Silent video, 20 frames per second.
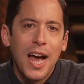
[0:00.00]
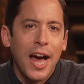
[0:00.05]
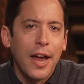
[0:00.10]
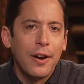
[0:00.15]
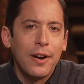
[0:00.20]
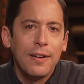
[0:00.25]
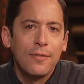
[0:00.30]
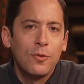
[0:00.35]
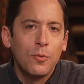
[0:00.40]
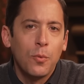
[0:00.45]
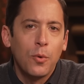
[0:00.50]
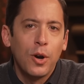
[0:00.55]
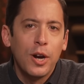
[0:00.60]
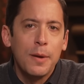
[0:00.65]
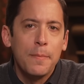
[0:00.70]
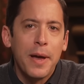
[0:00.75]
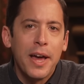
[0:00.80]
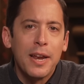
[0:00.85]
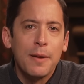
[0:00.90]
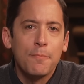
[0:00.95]
I don't have to
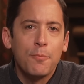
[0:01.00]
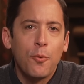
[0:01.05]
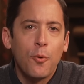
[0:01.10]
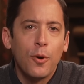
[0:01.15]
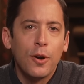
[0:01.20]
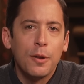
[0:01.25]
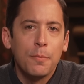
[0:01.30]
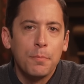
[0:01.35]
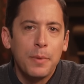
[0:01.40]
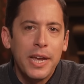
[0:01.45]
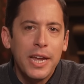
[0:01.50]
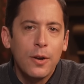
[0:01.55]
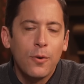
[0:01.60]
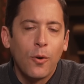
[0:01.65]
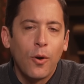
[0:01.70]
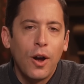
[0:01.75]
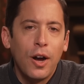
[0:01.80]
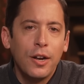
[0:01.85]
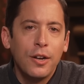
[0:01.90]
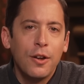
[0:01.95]
worry about imported meat
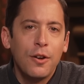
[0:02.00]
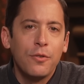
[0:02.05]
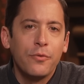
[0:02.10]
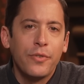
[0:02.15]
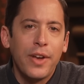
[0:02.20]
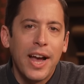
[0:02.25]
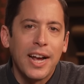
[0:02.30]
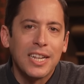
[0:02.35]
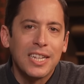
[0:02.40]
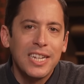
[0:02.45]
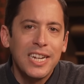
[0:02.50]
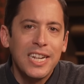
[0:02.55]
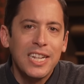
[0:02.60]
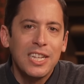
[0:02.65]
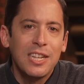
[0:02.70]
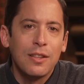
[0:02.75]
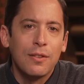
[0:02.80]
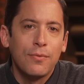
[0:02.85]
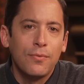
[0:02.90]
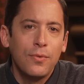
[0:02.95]
or unknown
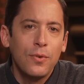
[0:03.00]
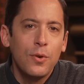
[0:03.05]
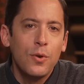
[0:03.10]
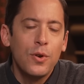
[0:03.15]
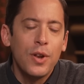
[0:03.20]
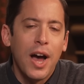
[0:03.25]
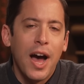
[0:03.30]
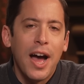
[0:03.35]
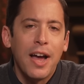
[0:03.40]
vaccines in the food